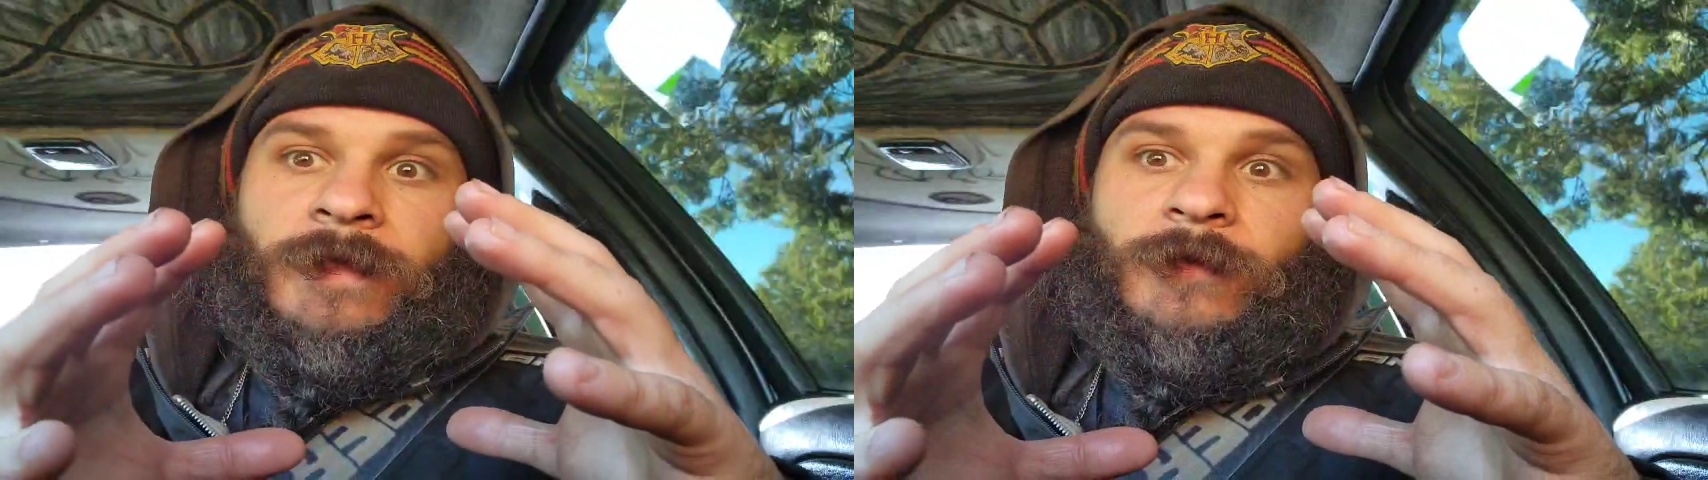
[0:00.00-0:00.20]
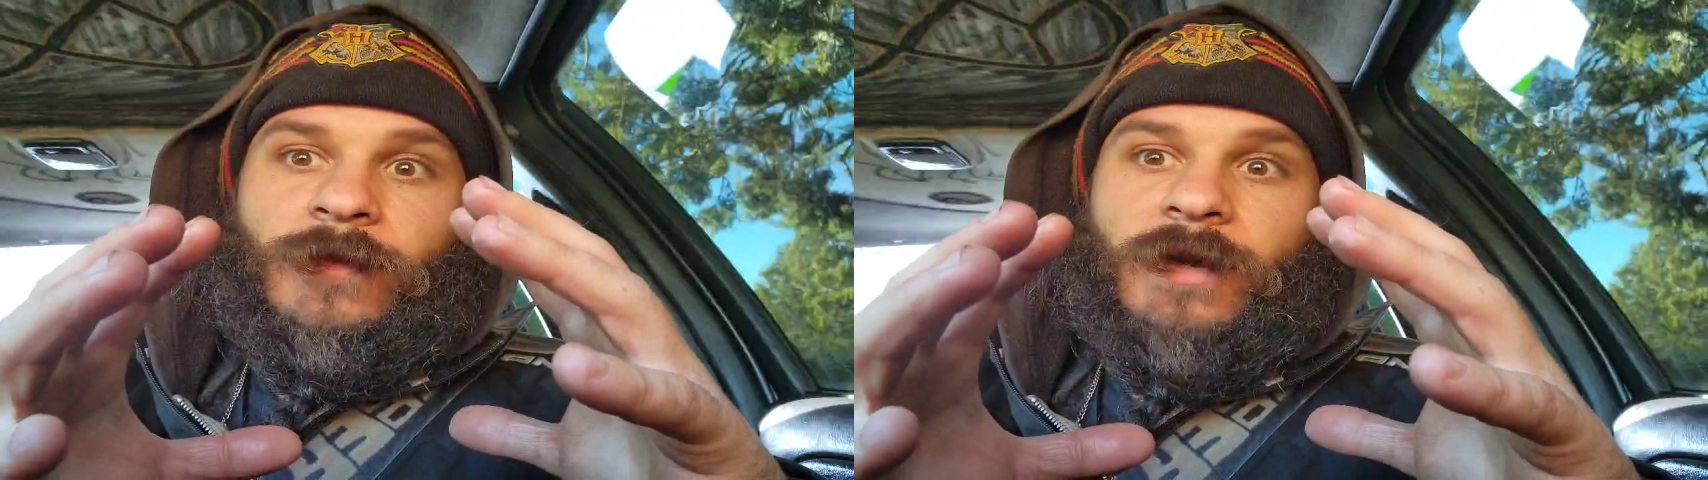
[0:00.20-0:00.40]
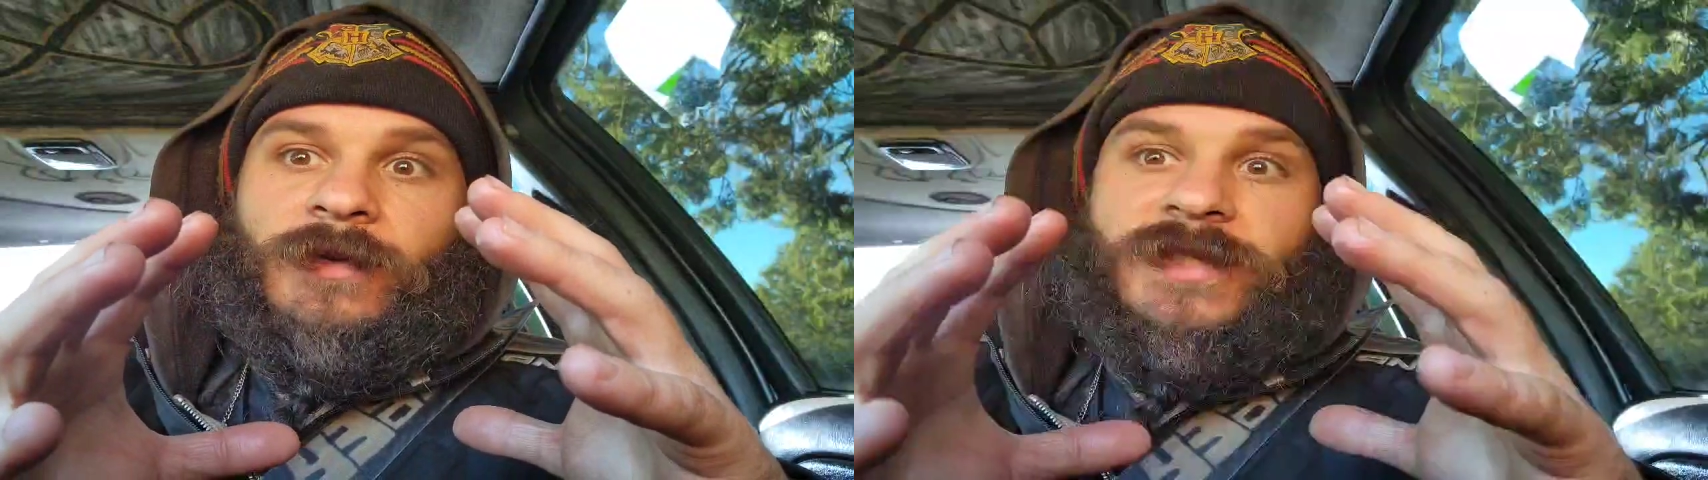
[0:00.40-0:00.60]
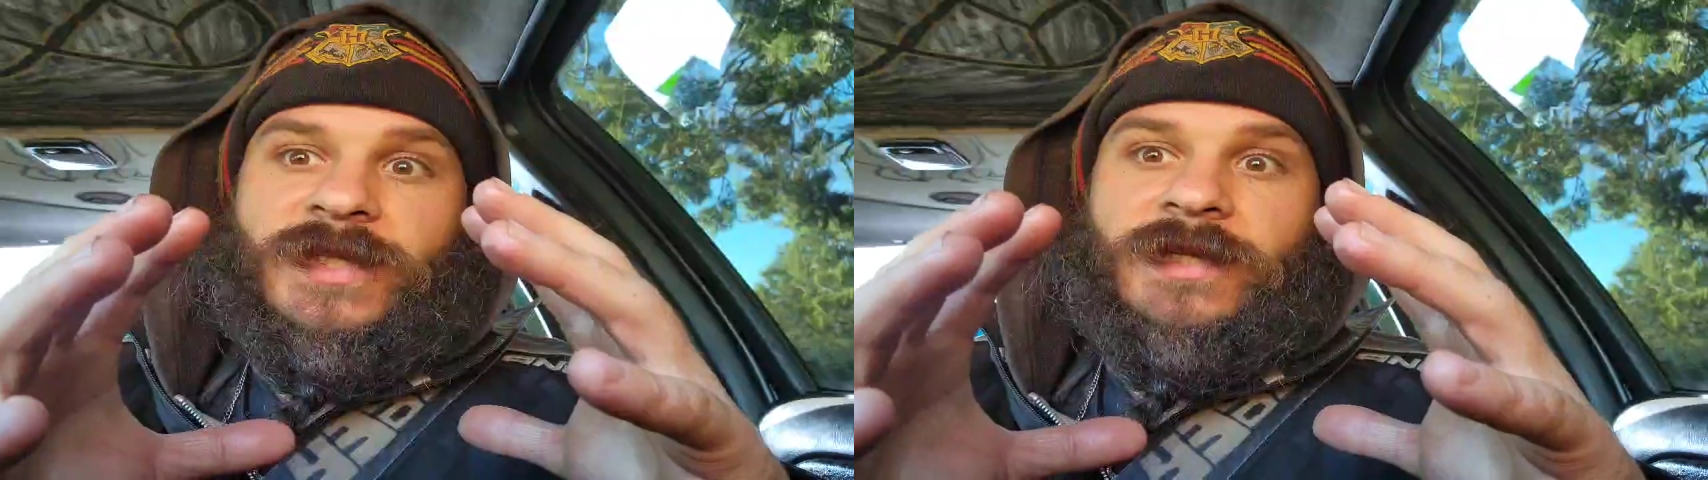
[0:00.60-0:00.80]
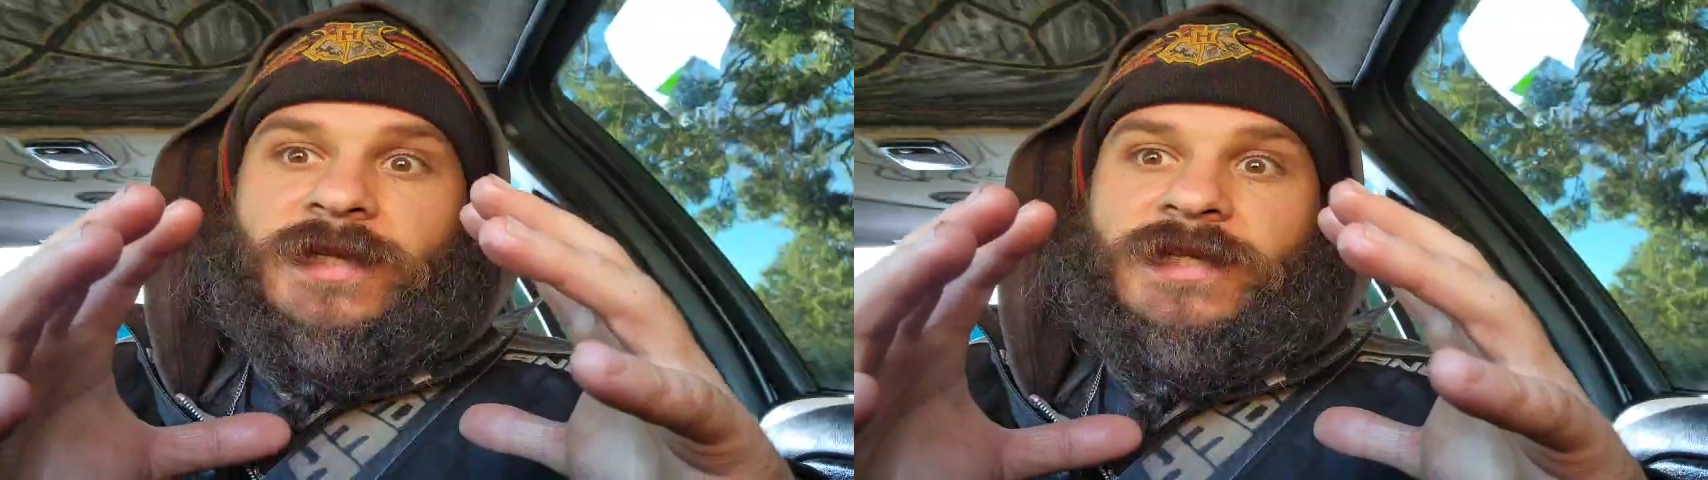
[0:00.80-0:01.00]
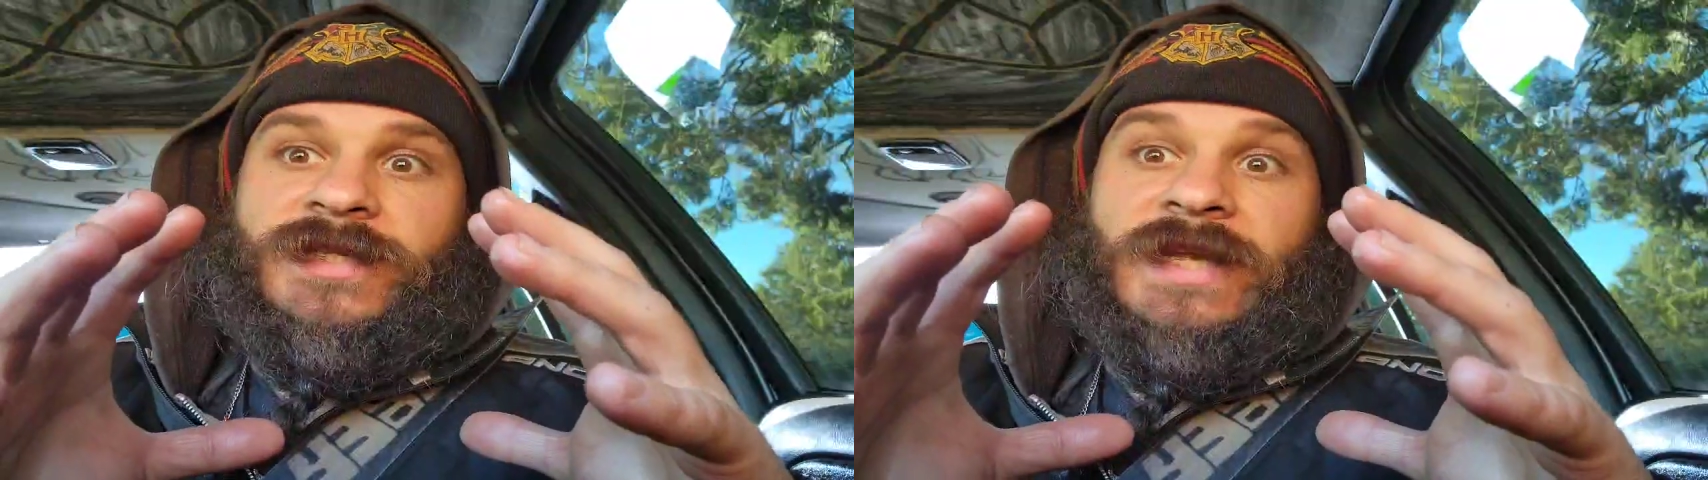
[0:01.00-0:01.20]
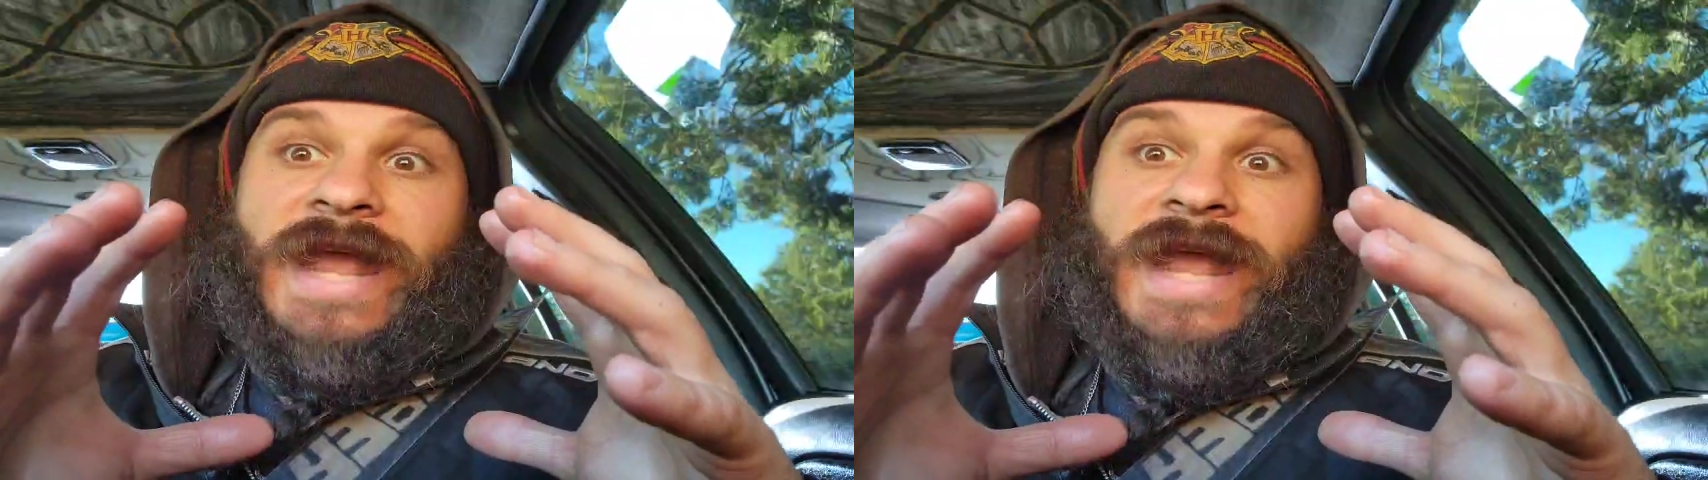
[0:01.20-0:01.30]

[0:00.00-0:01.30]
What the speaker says: what I would say is an